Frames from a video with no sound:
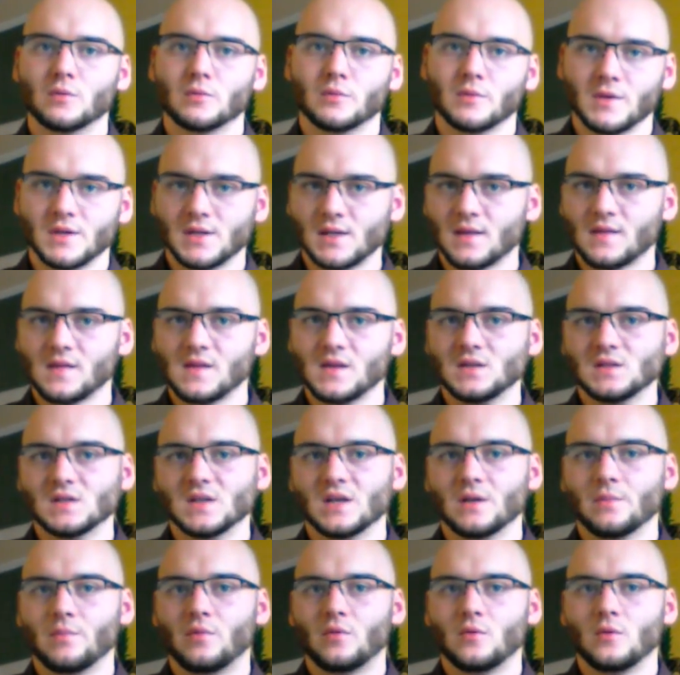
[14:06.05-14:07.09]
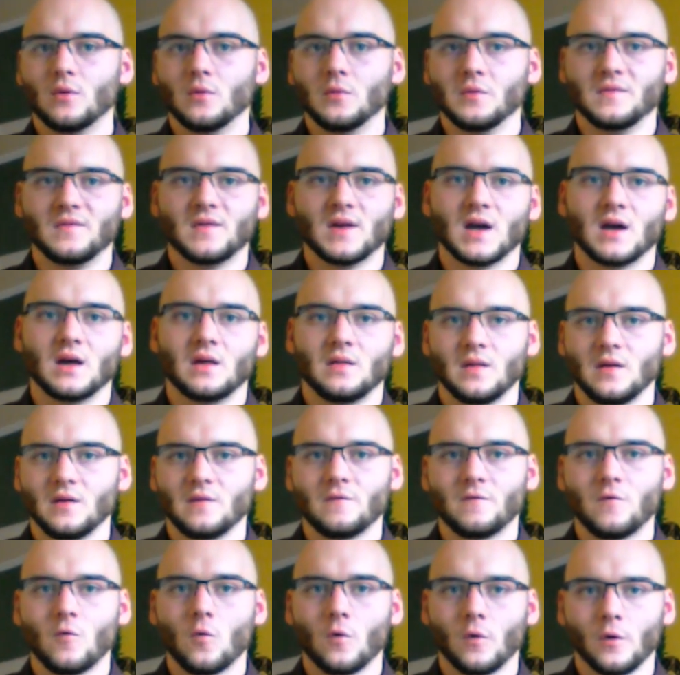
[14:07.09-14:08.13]
Like in the example, we've got like
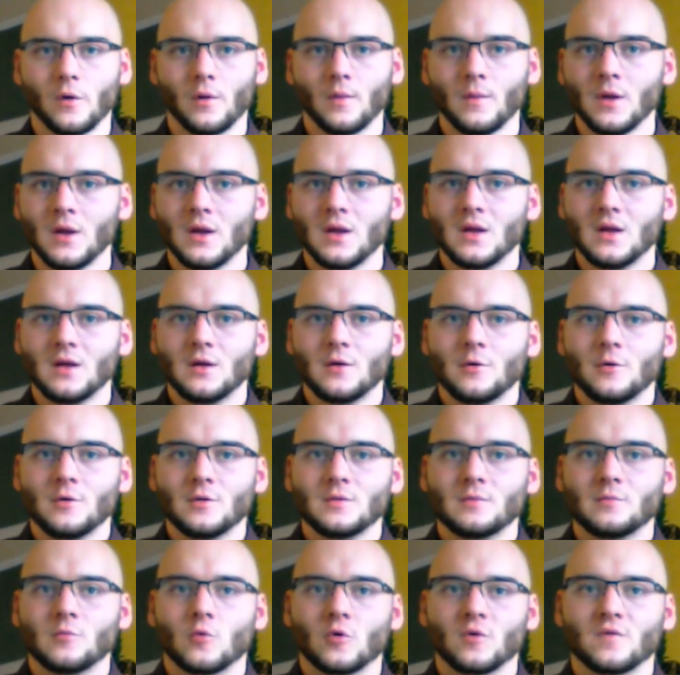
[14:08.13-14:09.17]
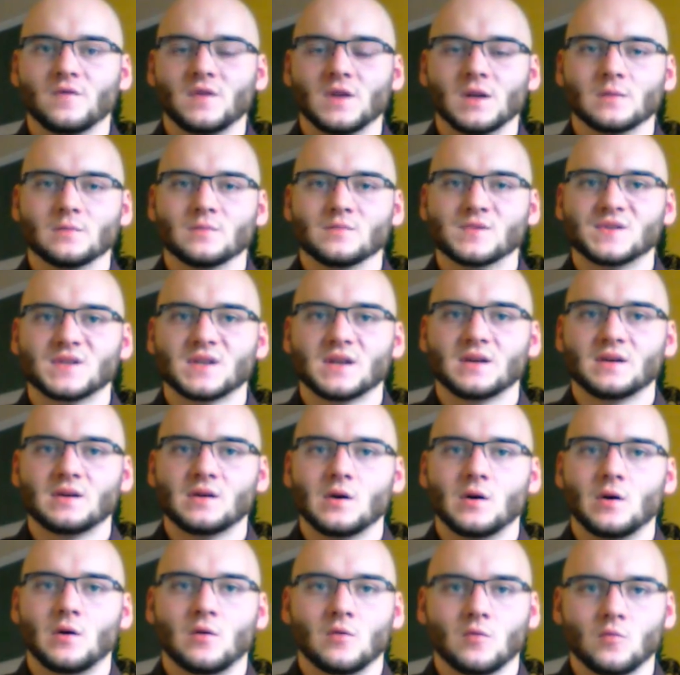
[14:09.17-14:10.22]
4 morphemes
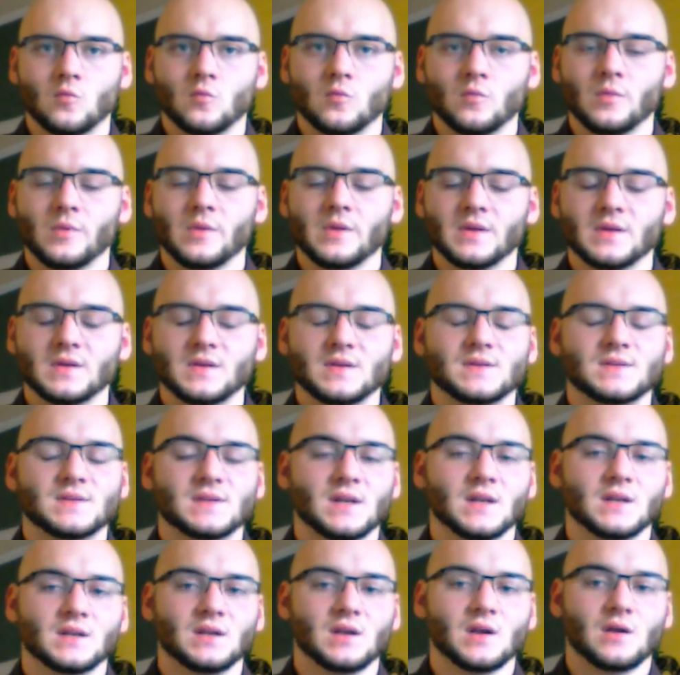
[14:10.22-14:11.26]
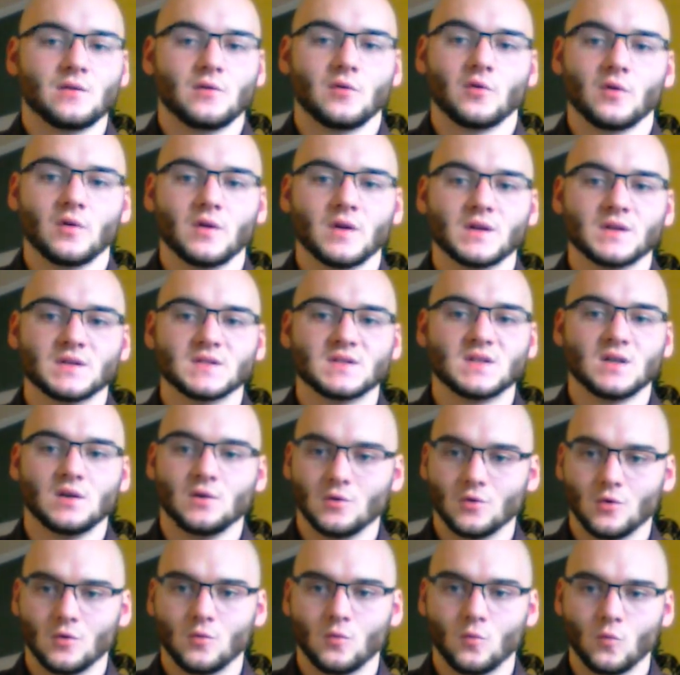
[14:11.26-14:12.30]
all sitting together in a
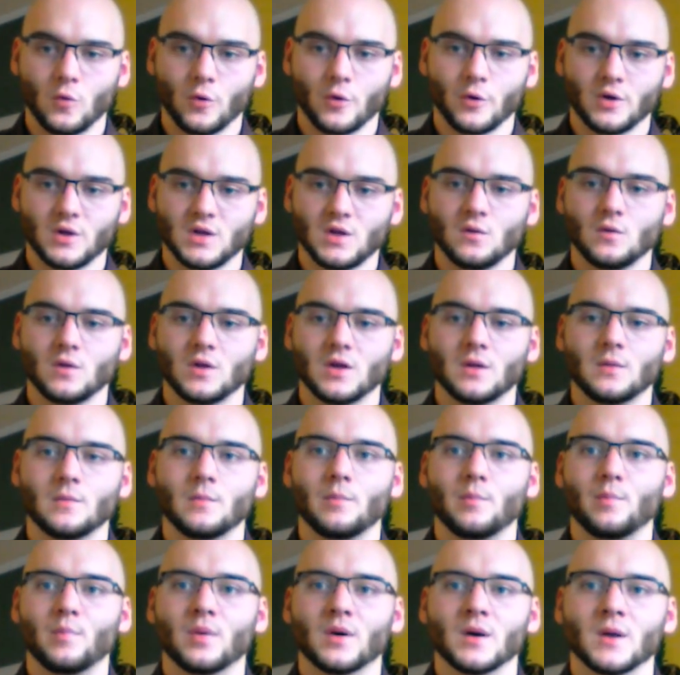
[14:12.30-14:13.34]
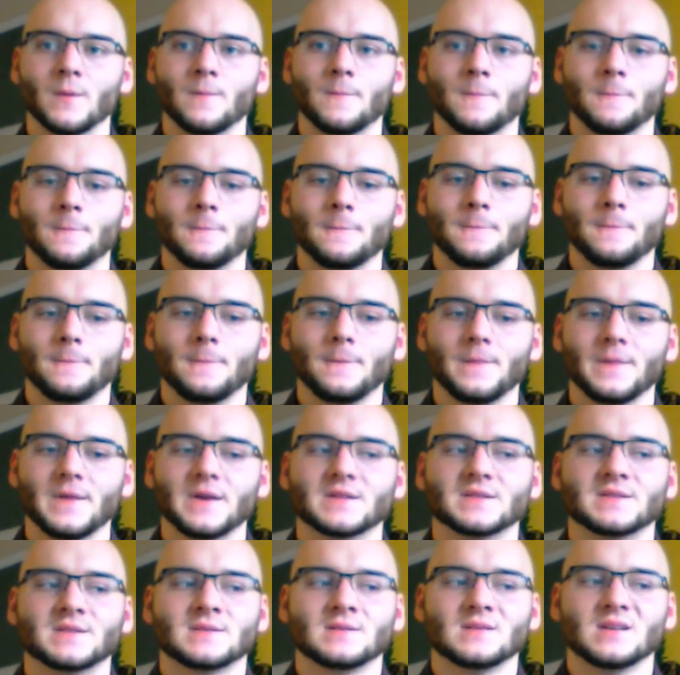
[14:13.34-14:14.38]
single word unit, but
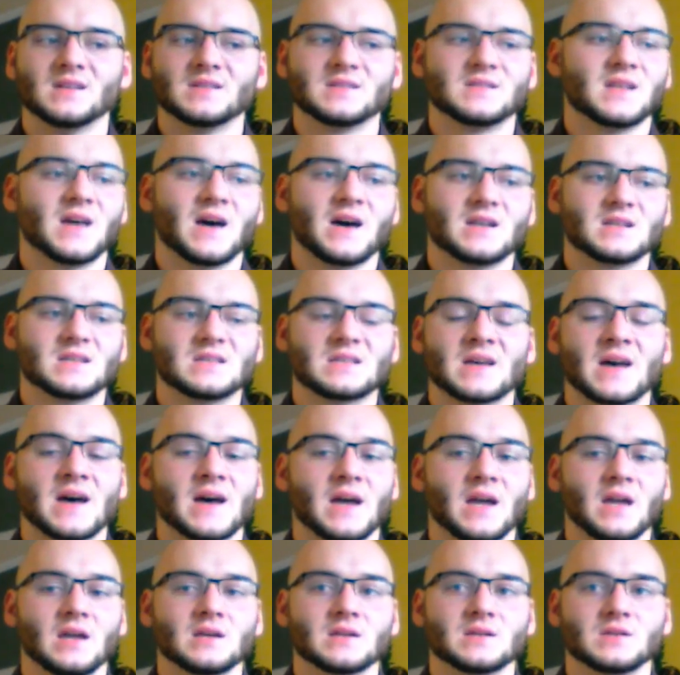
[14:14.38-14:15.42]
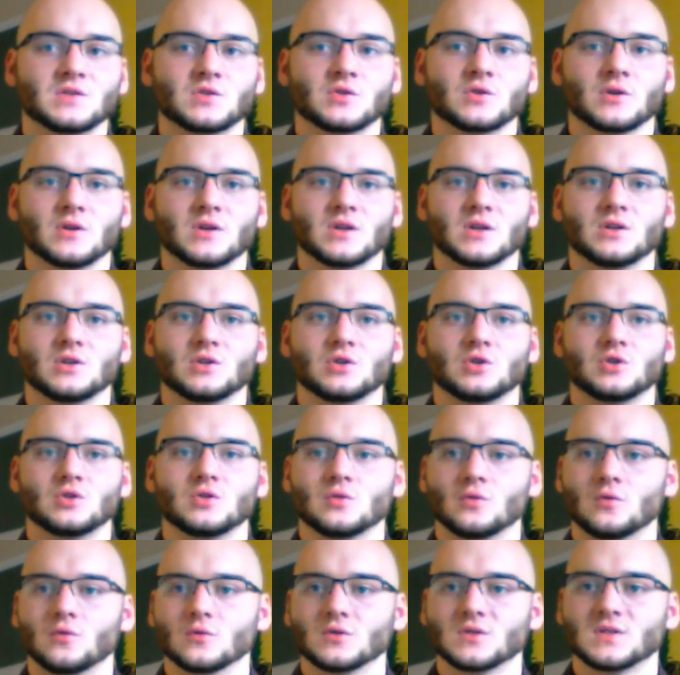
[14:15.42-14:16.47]
it's not as high as Turkish
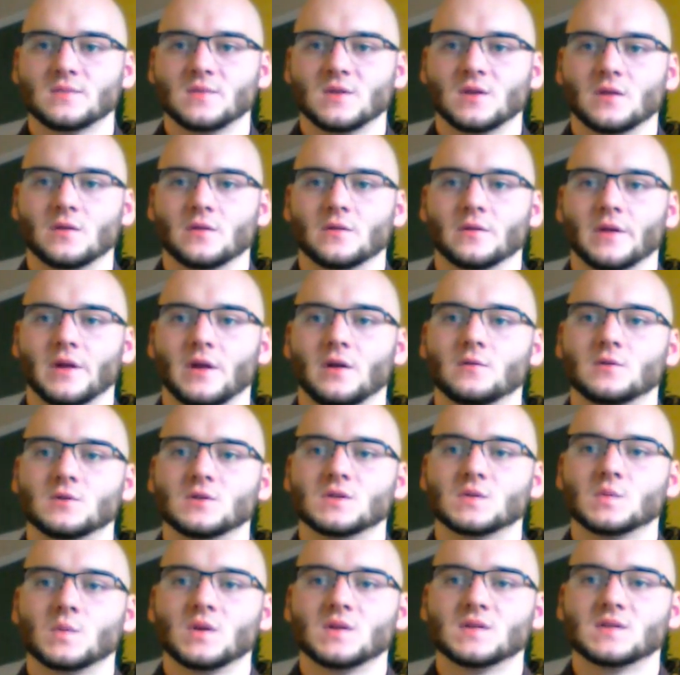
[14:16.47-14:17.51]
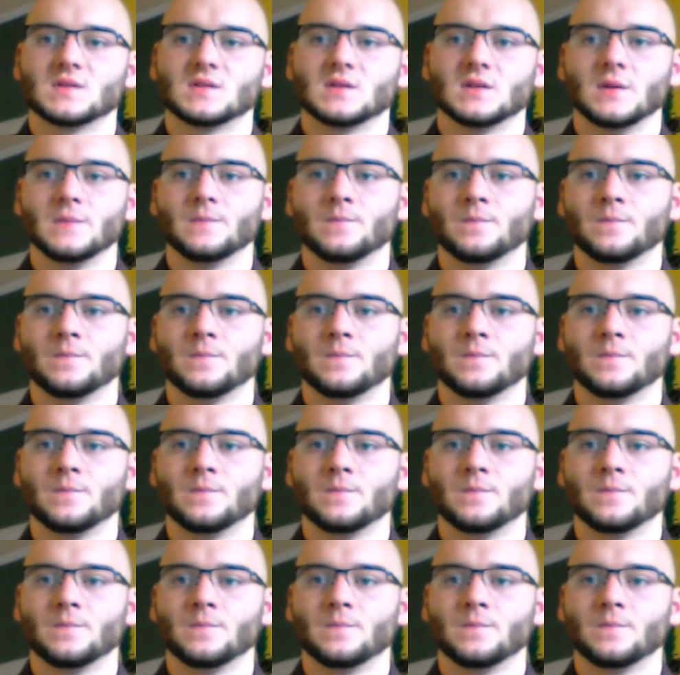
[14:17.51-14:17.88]
or some of the other languages we can see.